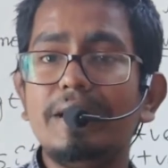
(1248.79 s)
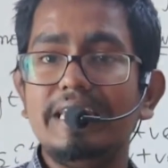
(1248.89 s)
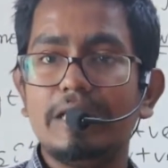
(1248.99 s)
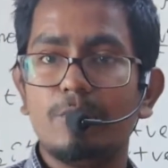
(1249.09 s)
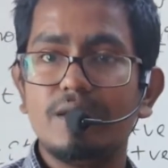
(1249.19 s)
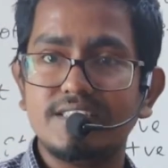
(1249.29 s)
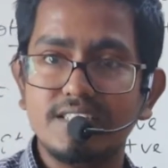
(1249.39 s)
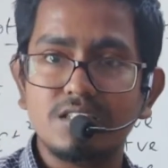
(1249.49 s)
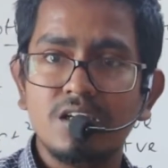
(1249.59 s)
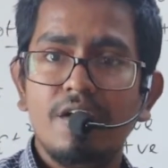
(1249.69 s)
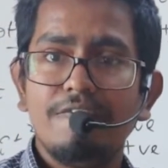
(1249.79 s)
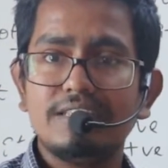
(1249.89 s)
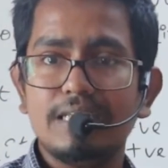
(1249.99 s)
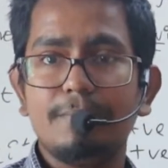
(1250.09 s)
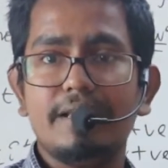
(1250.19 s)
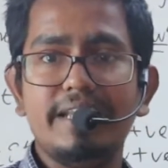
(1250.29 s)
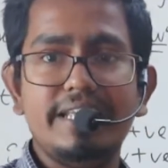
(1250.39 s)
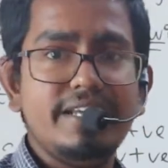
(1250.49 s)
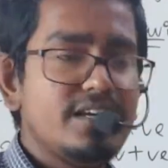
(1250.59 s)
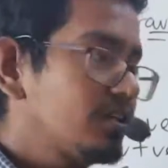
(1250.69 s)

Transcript: equations which I'm getting?